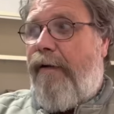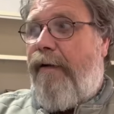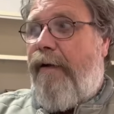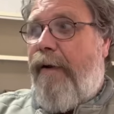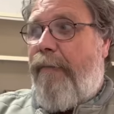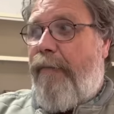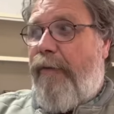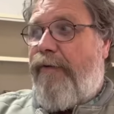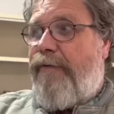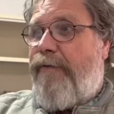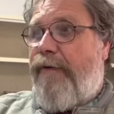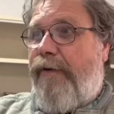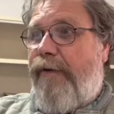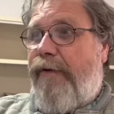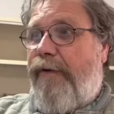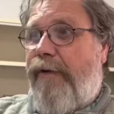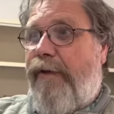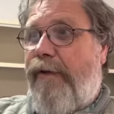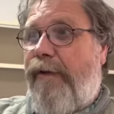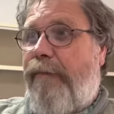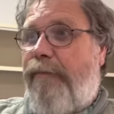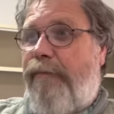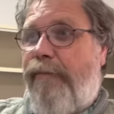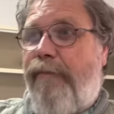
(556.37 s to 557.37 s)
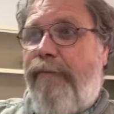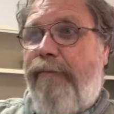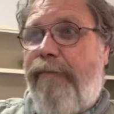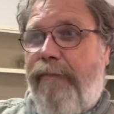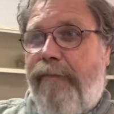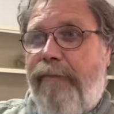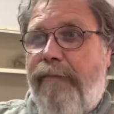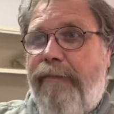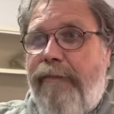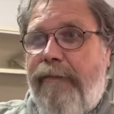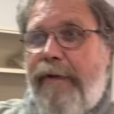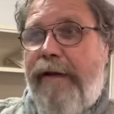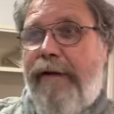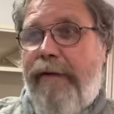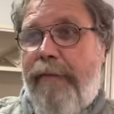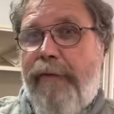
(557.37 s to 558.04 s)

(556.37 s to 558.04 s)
I much rather keep, like,